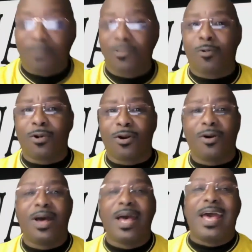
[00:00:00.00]
the
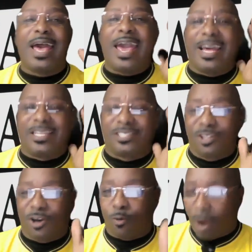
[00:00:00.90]
world, as
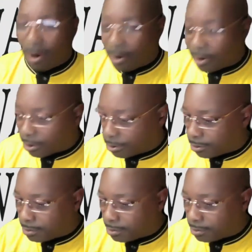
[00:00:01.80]
the Word.